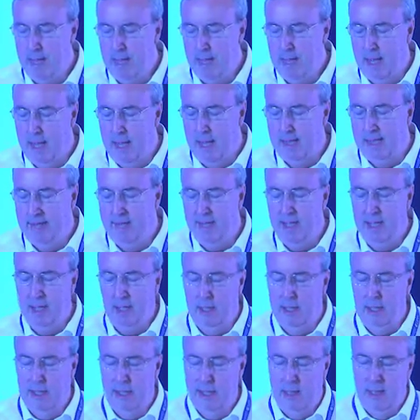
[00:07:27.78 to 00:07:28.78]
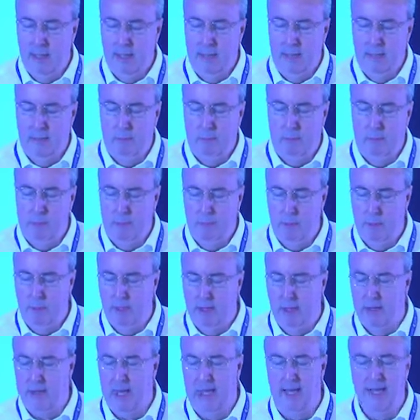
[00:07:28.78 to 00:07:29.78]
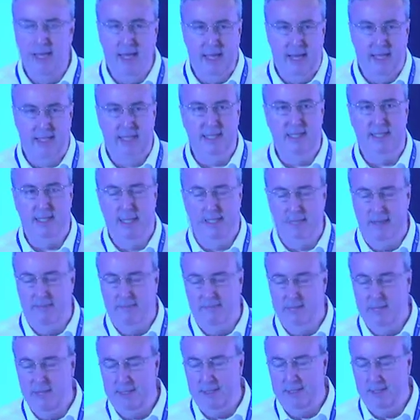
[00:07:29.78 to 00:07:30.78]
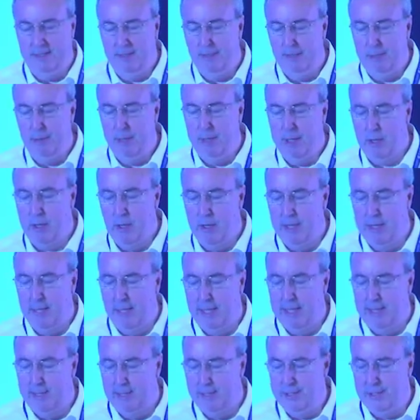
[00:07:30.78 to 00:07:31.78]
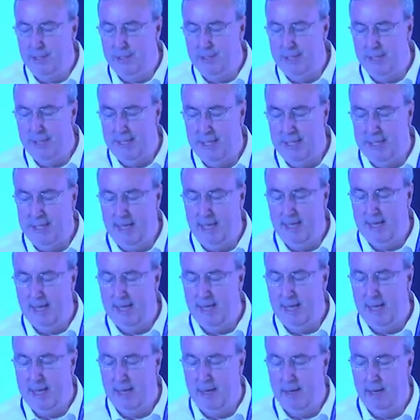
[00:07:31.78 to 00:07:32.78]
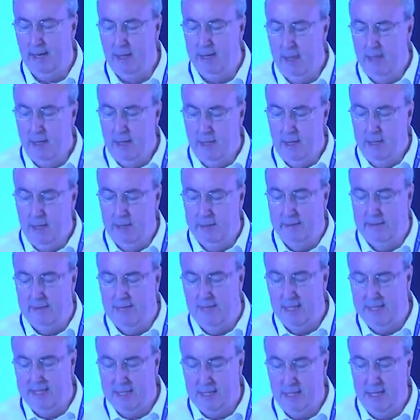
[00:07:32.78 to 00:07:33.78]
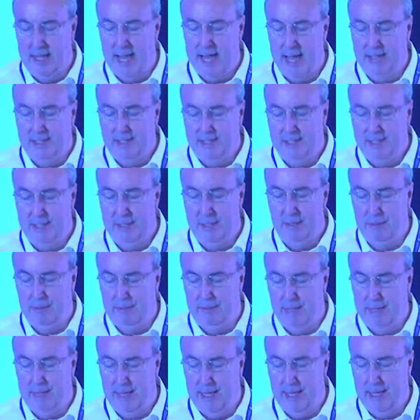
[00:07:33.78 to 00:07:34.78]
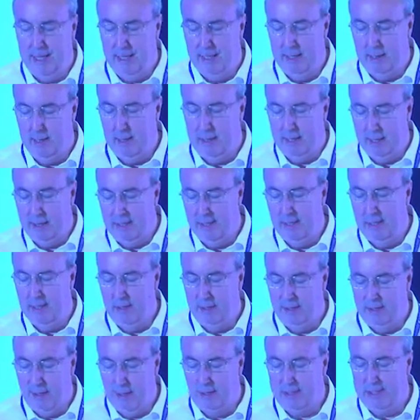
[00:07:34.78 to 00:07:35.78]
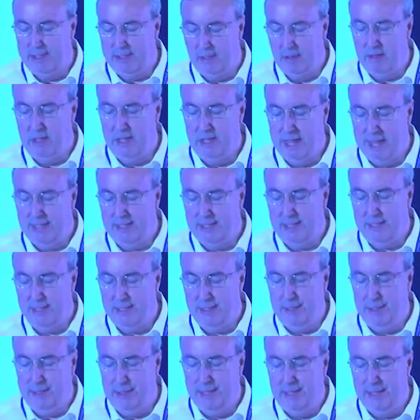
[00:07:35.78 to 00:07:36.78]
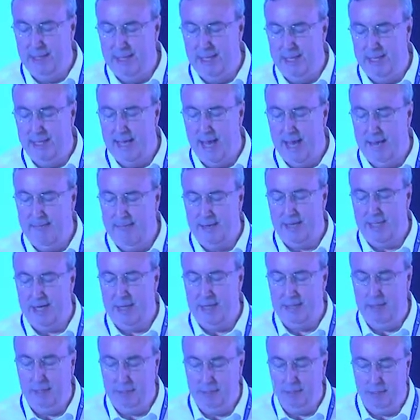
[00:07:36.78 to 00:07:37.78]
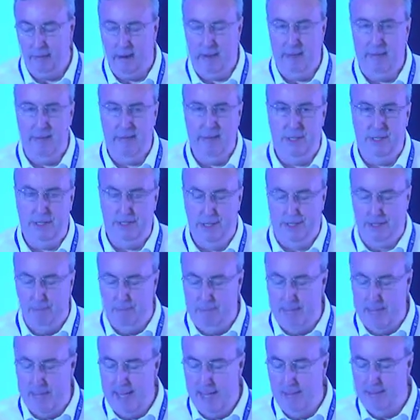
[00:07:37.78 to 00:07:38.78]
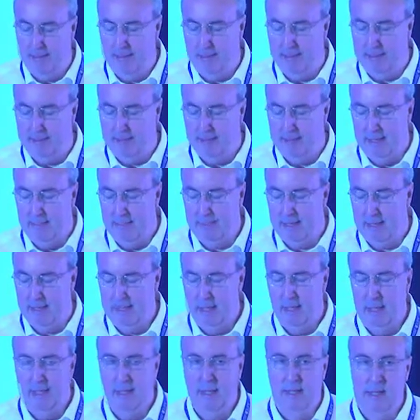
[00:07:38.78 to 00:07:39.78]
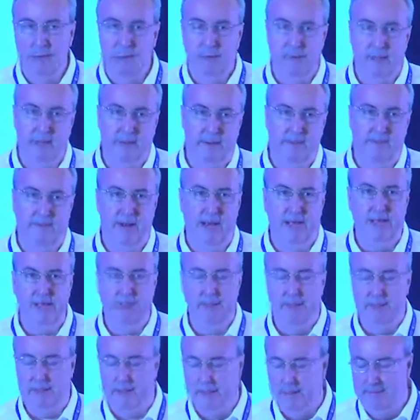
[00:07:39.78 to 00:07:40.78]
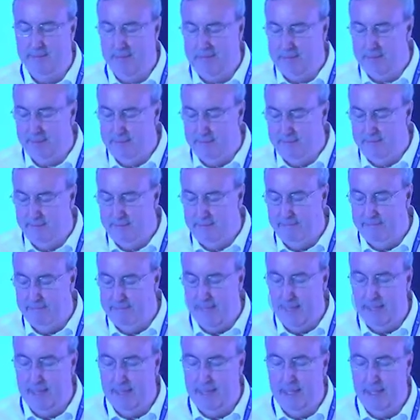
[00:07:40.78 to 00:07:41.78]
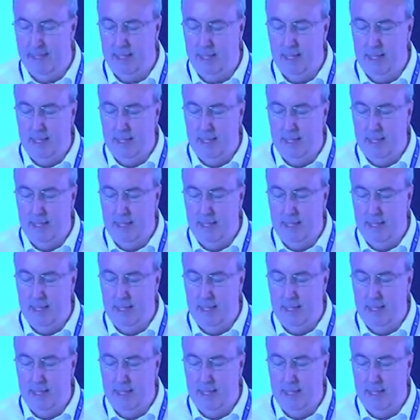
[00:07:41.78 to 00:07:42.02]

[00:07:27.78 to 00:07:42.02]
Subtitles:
And I think we're looking in the latest study at 32 economies. You can see those here. On the vertical axis, you can see, well, on the horizontal axis, you can see the average annual growth in GDP in real terms between 2000 and 2015.